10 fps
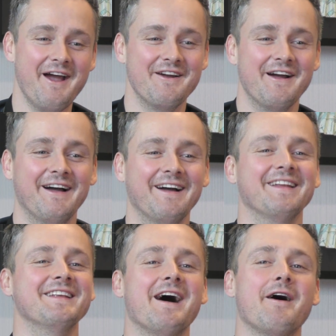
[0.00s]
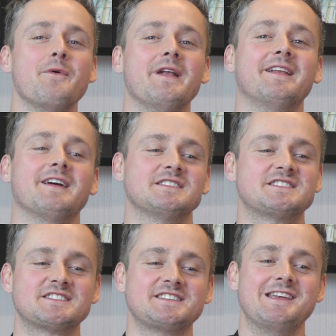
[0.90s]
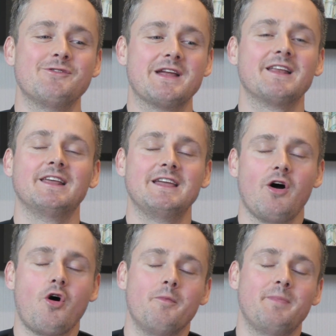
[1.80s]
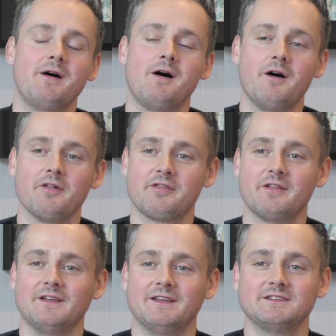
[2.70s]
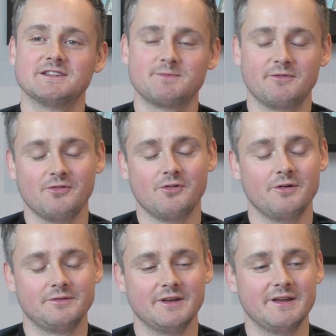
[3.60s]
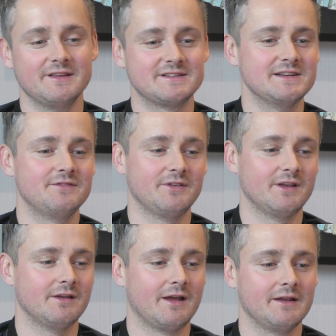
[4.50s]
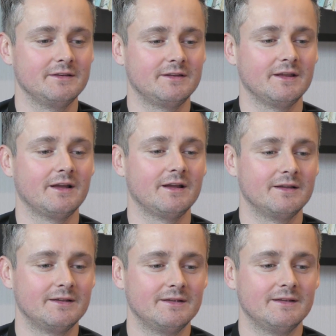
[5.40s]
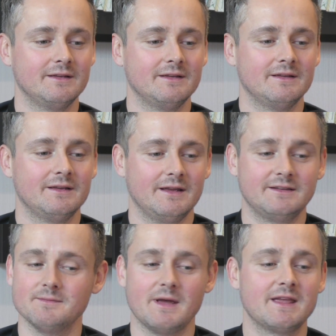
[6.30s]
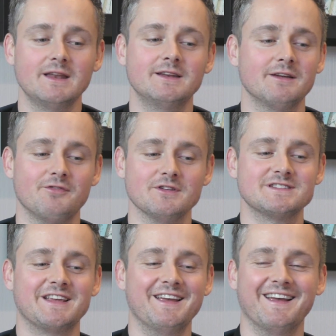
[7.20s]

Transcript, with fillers: No, no. I went in a kind of searingly hot bath okay. just before doing this interview, and. Uh, it didn't make any difference.